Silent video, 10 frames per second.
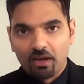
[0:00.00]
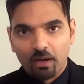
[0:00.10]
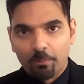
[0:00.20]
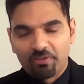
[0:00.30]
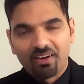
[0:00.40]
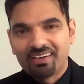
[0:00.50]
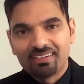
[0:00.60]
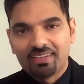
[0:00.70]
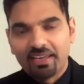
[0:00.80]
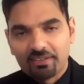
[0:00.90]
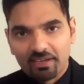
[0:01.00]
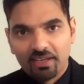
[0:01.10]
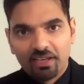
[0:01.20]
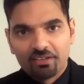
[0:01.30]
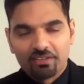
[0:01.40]
providing data
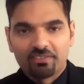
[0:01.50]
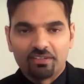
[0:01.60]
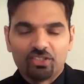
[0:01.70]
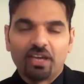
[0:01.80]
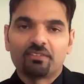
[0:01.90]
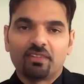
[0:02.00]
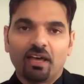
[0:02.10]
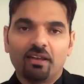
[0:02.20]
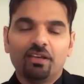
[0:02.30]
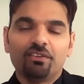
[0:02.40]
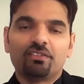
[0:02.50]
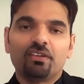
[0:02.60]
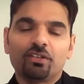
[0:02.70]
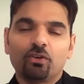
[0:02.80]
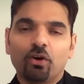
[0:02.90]
to suggest that
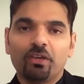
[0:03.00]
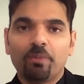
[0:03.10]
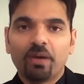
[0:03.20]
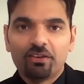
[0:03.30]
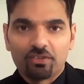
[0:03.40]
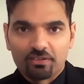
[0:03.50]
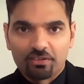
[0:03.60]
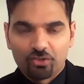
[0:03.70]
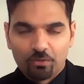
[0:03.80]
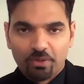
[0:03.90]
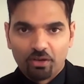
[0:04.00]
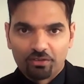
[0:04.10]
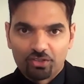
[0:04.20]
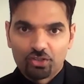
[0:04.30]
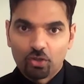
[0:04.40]
certain occupations should be on
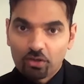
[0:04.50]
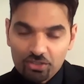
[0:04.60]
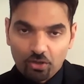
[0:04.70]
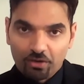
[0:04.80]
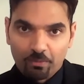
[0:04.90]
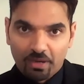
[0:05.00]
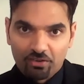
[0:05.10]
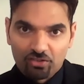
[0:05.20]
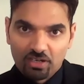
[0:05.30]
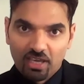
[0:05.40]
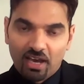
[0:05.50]
the shortage occupation